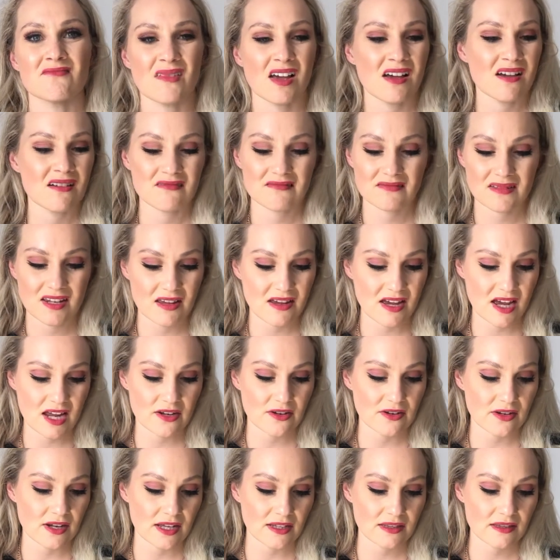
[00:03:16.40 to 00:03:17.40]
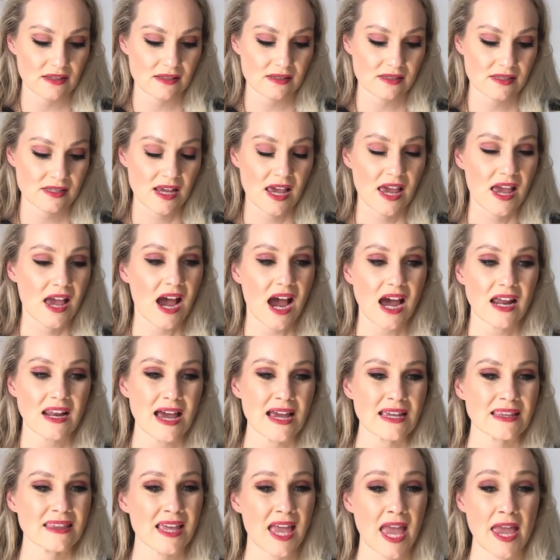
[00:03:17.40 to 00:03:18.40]
oh no, I don't like this.
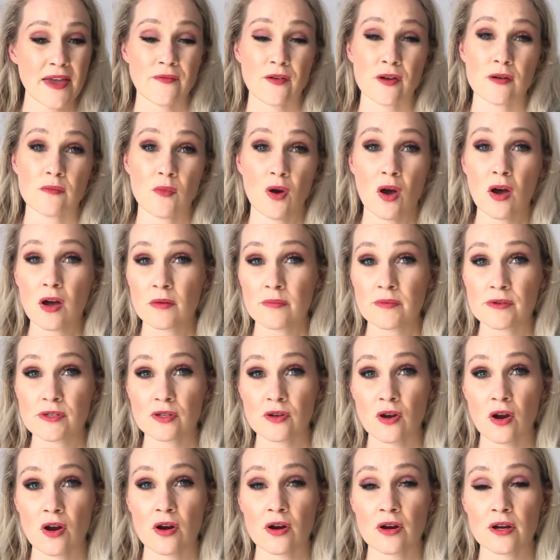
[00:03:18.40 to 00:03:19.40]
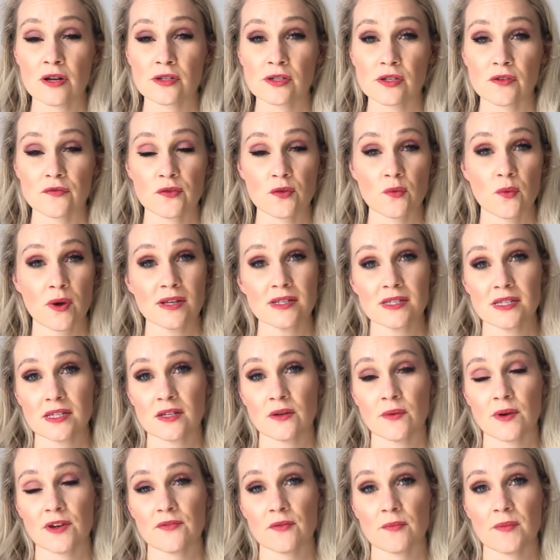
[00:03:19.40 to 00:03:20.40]
I like the Avon Mark mascara, so if you're
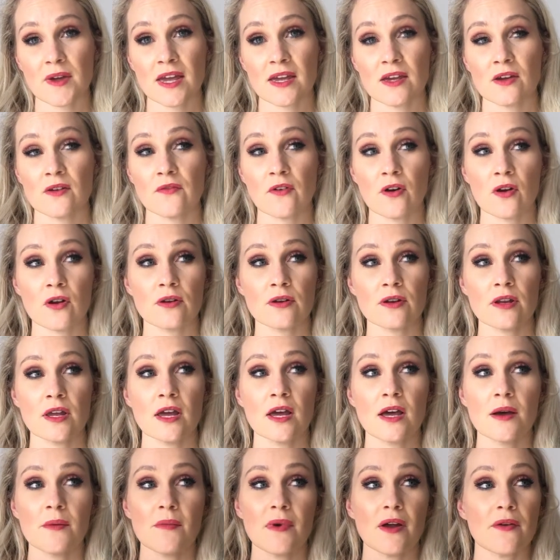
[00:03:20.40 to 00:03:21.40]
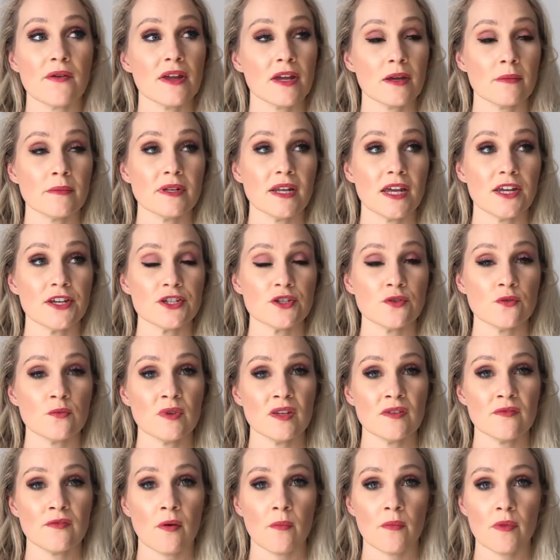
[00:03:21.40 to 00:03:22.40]
wanting one from Avon, my recommendation would
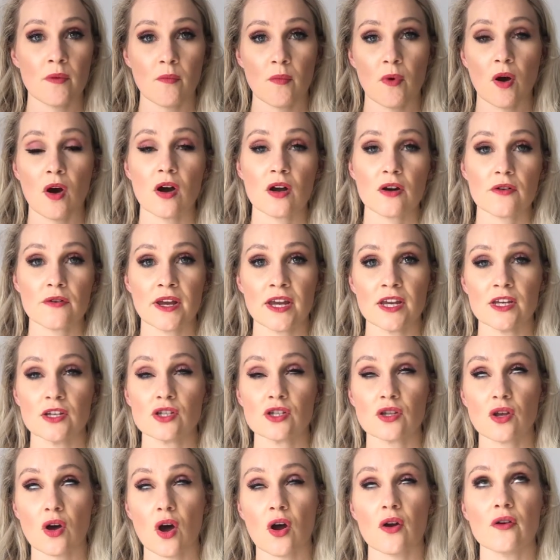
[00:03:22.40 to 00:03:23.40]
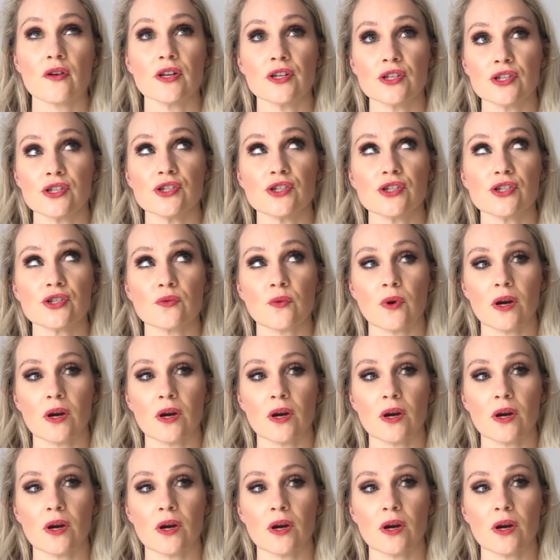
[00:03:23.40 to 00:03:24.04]
be from the Mark range, the orange